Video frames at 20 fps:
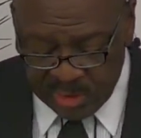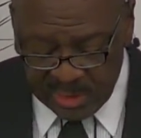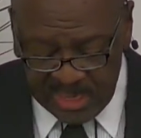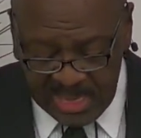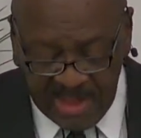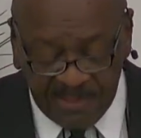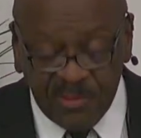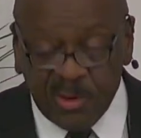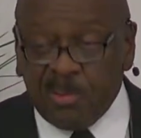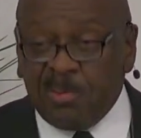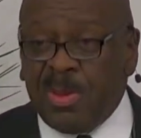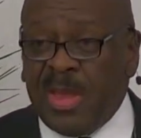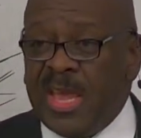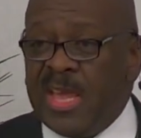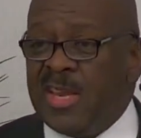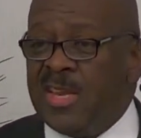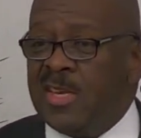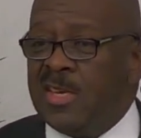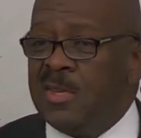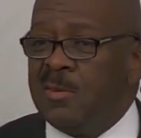ever
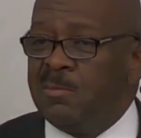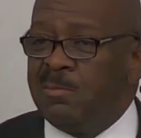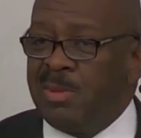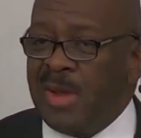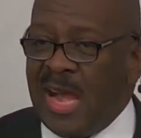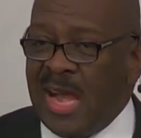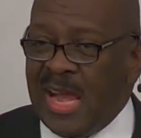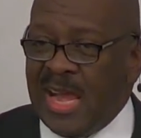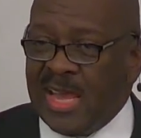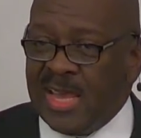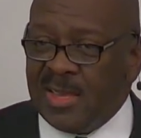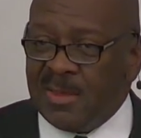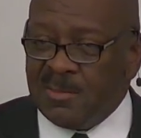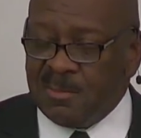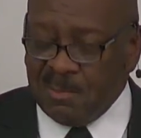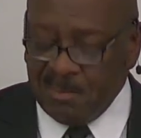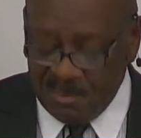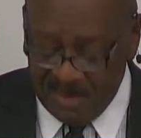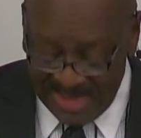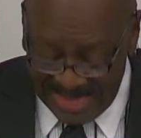penned by
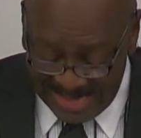man.